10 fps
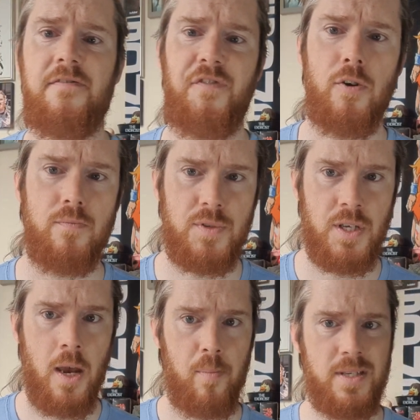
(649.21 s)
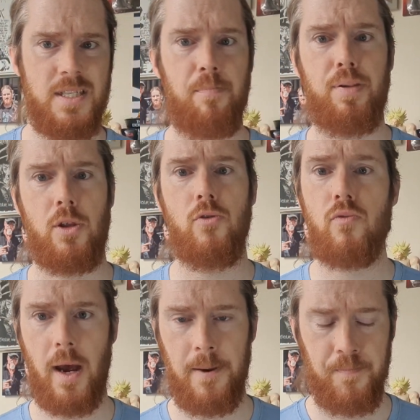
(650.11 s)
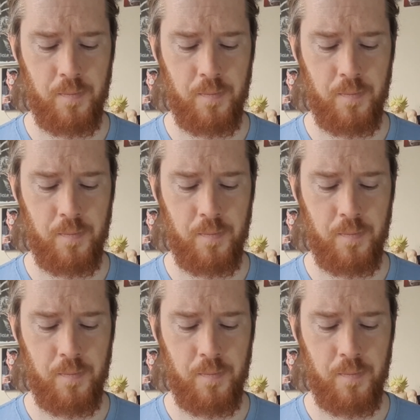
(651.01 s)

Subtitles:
Films. This is a Blu-ray.